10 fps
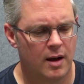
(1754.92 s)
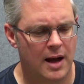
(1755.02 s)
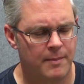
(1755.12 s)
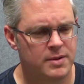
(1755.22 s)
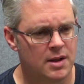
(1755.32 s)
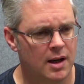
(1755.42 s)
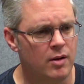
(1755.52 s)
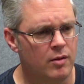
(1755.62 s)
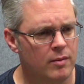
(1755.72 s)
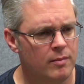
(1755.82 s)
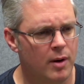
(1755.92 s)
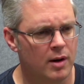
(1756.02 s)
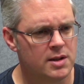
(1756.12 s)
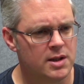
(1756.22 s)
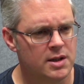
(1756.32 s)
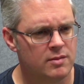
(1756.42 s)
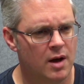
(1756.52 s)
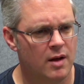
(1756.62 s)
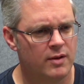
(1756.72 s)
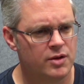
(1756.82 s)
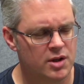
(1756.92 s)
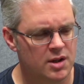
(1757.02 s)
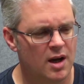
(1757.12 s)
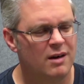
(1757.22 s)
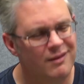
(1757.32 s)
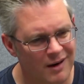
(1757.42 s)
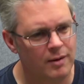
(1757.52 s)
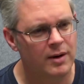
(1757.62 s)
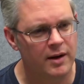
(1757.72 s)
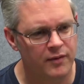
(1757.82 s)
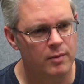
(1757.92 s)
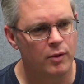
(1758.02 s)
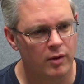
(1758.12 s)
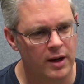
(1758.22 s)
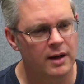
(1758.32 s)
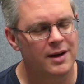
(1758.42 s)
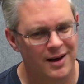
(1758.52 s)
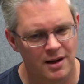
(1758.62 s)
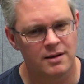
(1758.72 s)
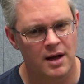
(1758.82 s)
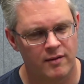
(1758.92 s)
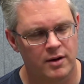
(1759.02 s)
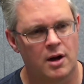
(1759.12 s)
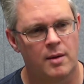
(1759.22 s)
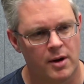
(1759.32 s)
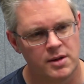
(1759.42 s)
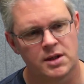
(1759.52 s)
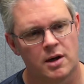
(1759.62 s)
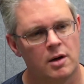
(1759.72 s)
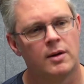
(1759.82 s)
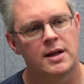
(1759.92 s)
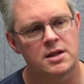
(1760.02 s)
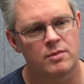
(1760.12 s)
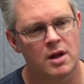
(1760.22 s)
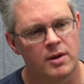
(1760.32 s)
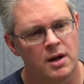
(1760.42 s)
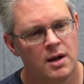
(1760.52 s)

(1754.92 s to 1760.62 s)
absolute policies rather than just go, all right, we'll let a few more in. You know, they're having a nightmare in Syria, we'll let some of them in.